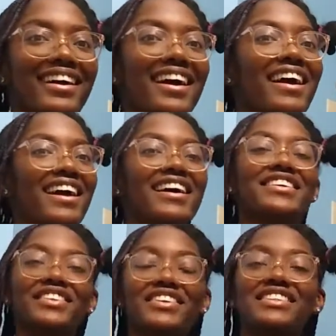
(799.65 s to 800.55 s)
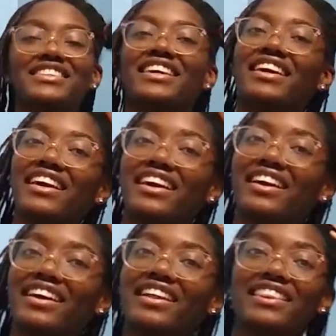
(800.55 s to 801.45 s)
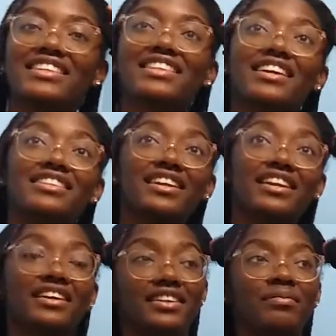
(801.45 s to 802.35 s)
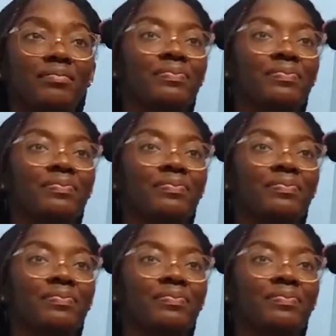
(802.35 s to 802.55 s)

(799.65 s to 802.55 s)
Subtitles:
As you can see, this side is not done,